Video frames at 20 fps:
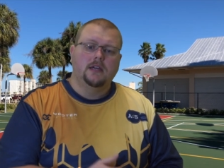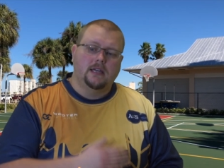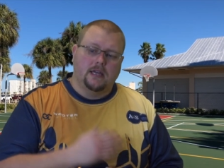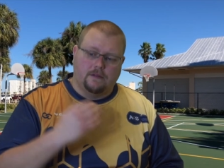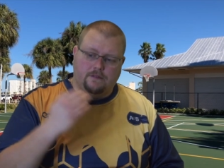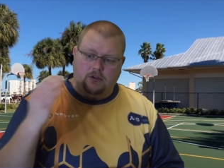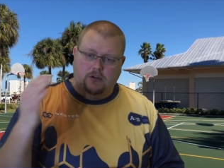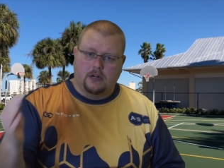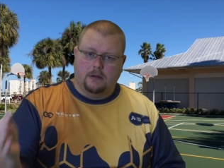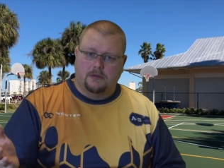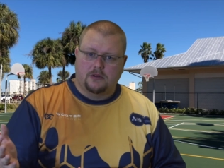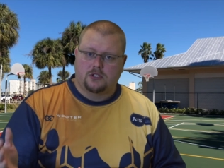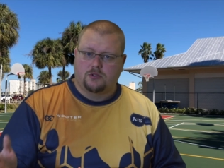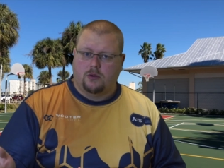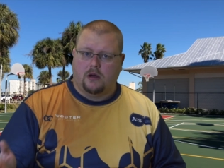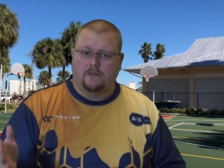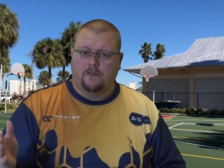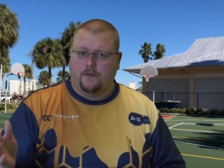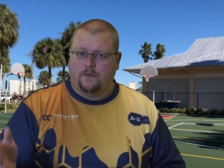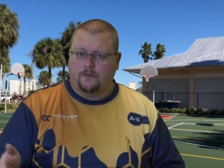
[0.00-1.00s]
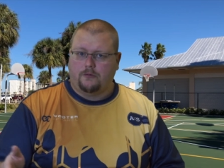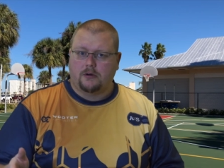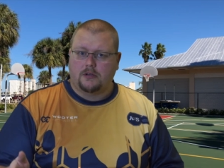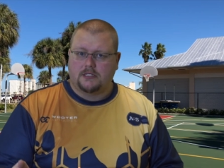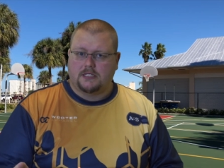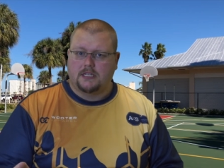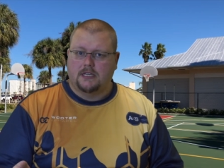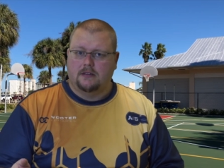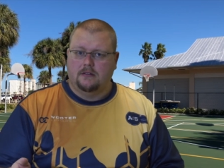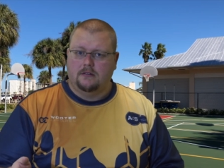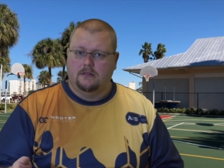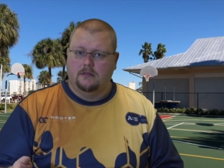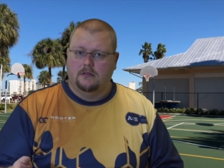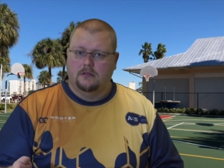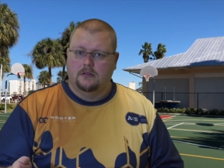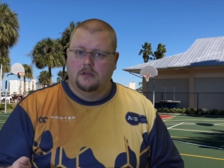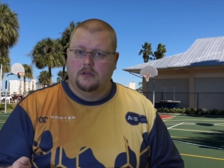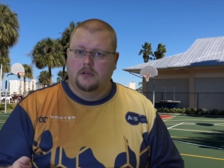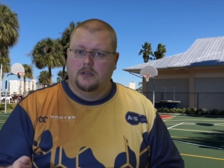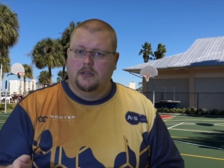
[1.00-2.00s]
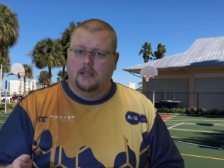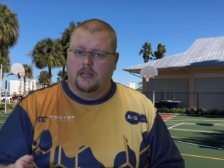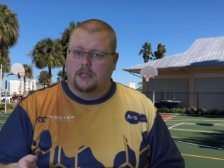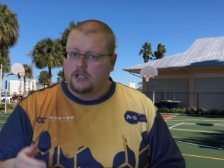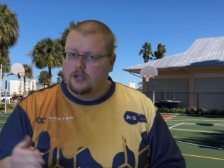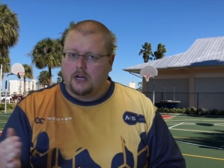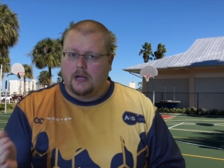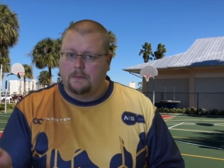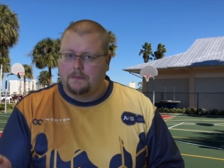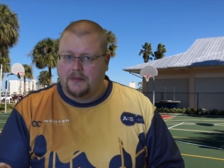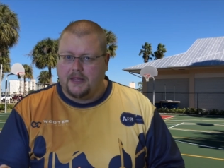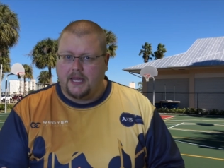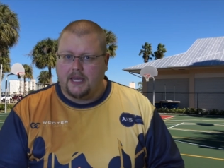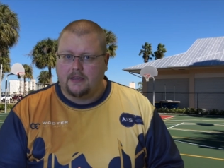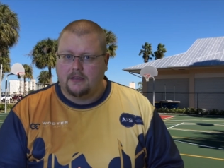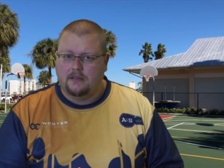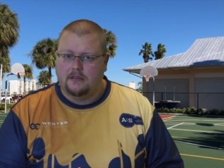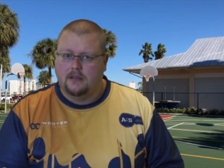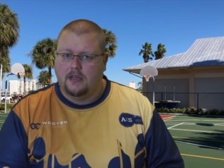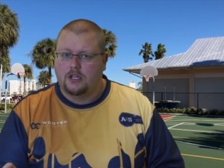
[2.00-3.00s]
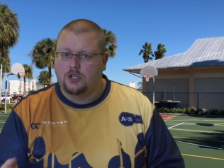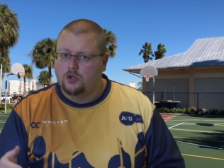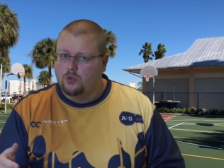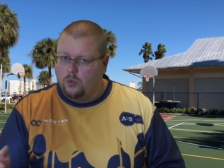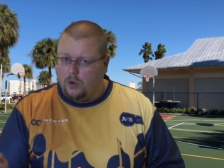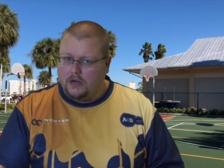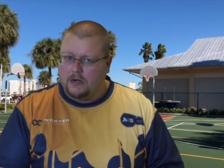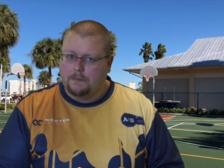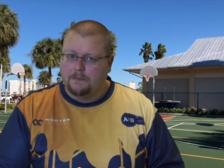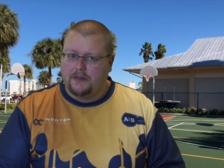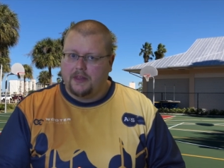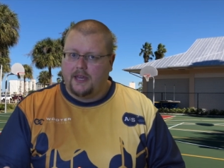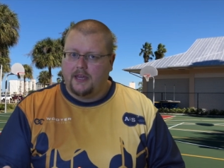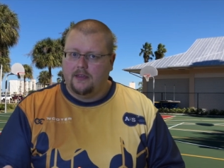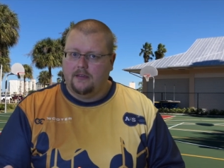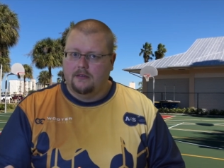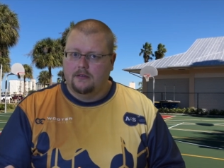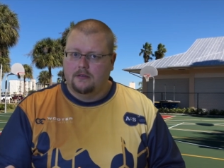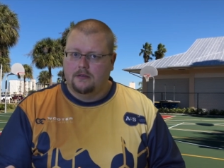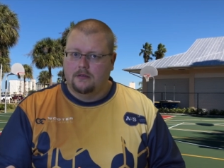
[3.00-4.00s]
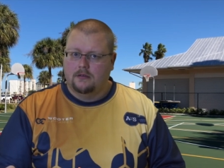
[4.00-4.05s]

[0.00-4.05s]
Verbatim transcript: If you're number 12 or 14 and you're not playing and you want to play,